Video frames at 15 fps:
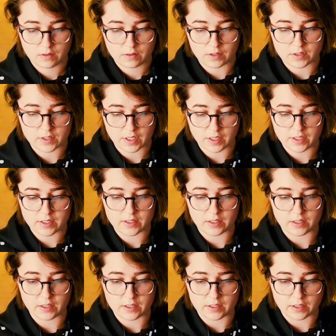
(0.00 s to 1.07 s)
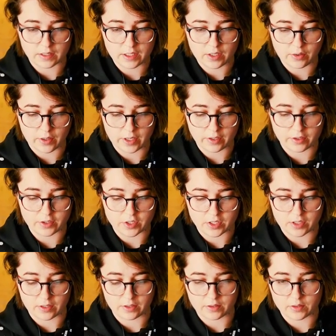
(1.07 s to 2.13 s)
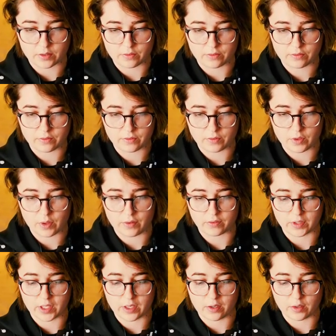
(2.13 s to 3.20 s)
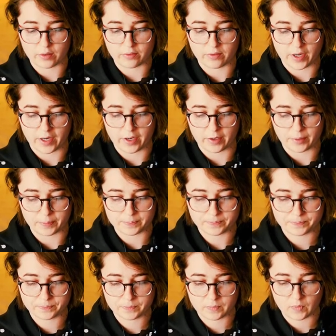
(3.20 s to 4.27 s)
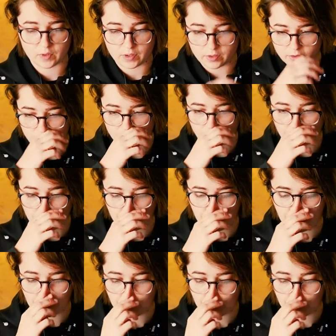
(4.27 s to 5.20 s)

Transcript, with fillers: the sun is the is Leo energy here. So if, if you have Leo or fire in your chart.